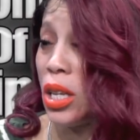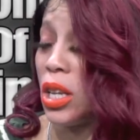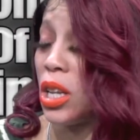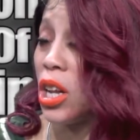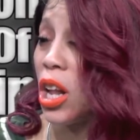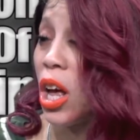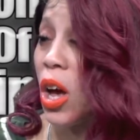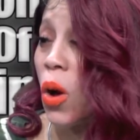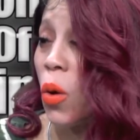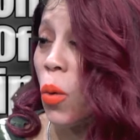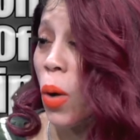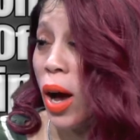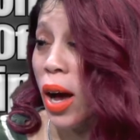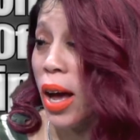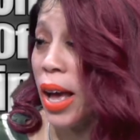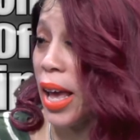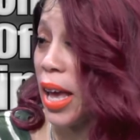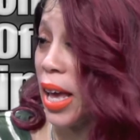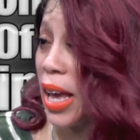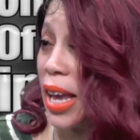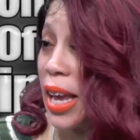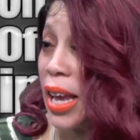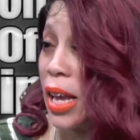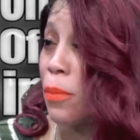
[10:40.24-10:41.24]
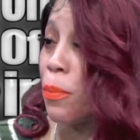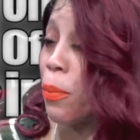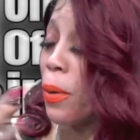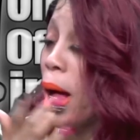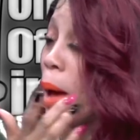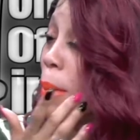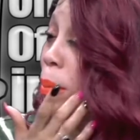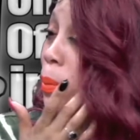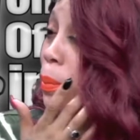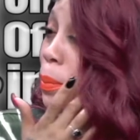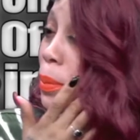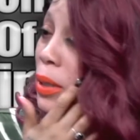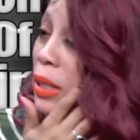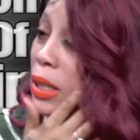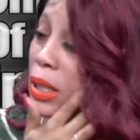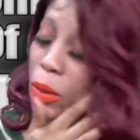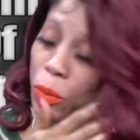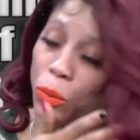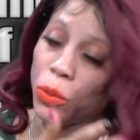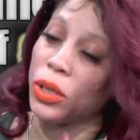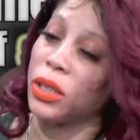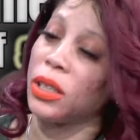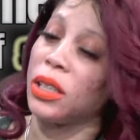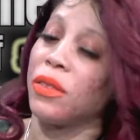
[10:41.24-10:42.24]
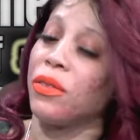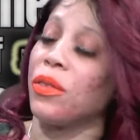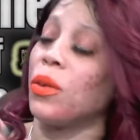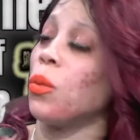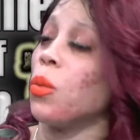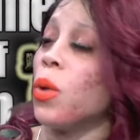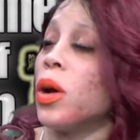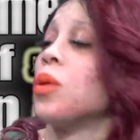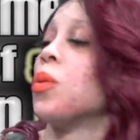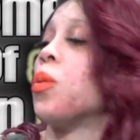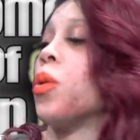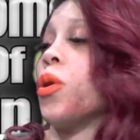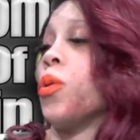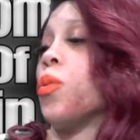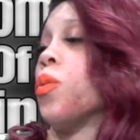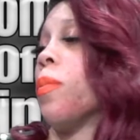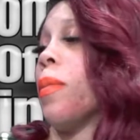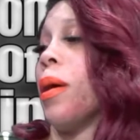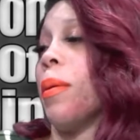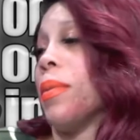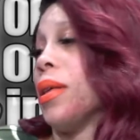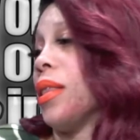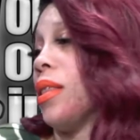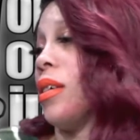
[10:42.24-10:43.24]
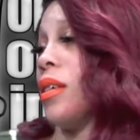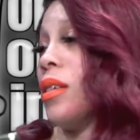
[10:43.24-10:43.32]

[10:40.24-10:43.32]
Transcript: No, an aide probably wouldn't even want to work with my mother.